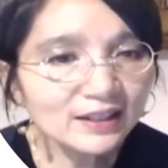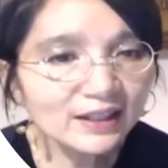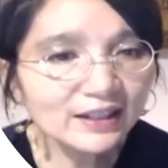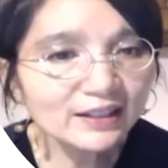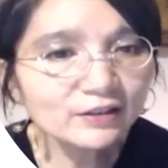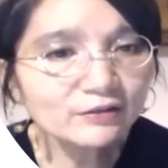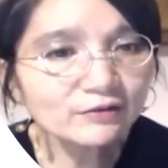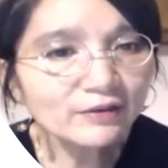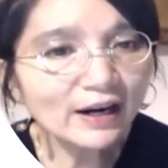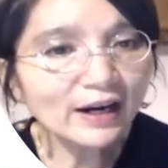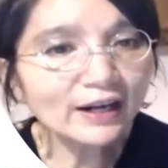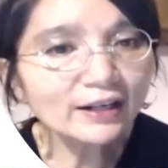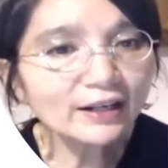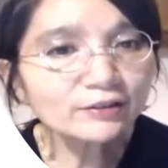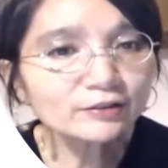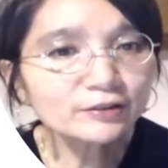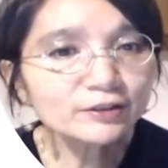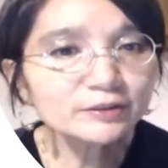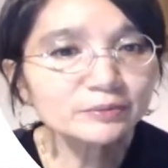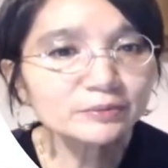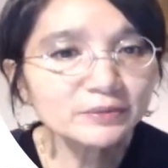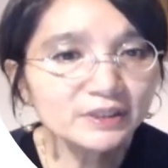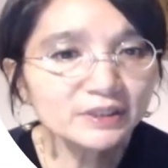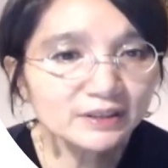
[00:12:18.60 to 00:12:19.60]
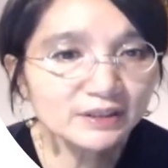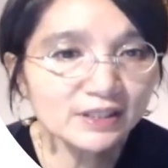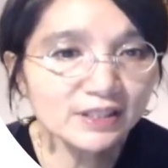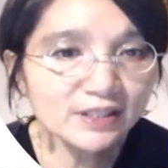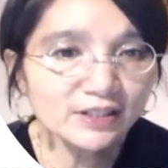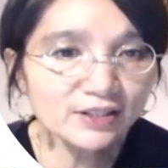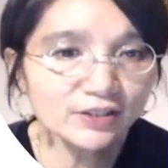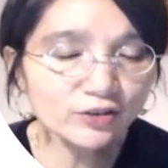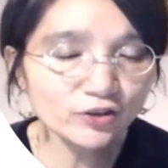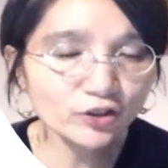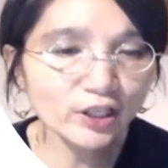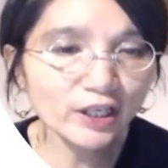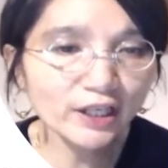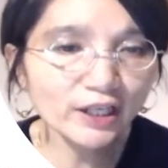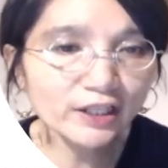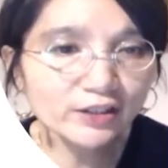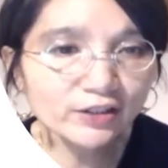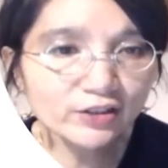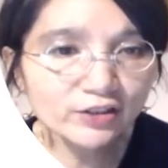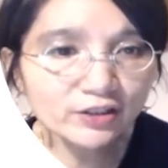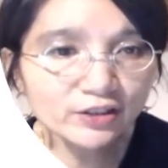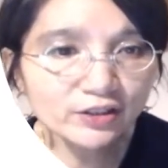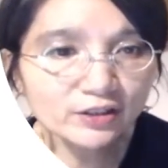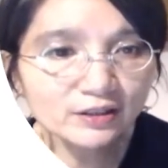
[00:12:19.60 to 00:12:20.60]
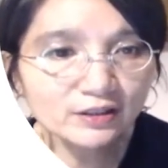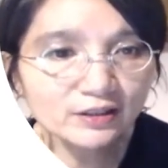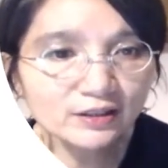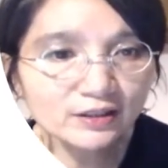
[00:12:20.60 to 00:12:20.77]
the environment is changing,